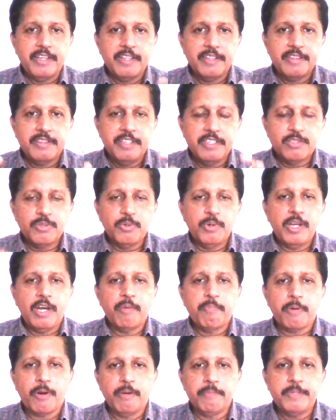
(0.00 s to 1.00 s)
this would
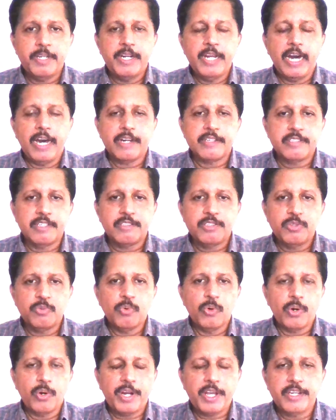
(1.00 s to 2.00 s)
have prompted RSS to
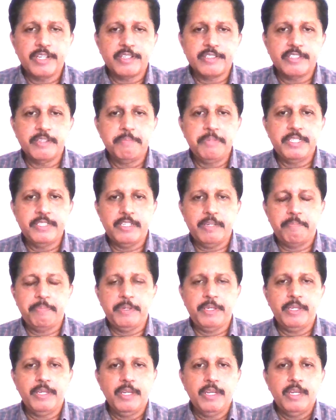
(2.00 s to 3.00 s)
vote against the
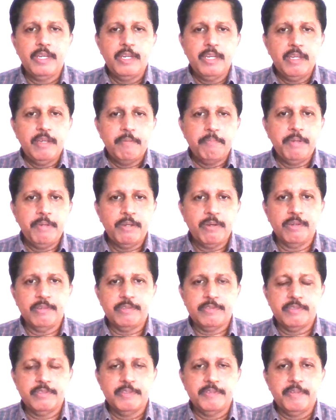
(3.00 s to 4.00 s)
BJP,
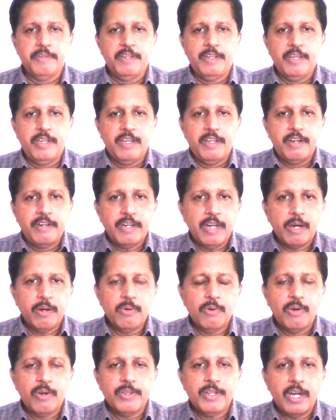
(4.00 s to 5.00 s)
because
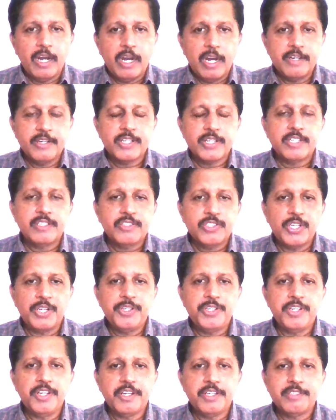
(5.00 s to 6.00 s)
now the 100th
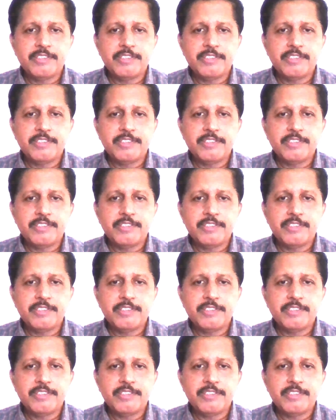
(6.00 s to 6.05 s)
centenary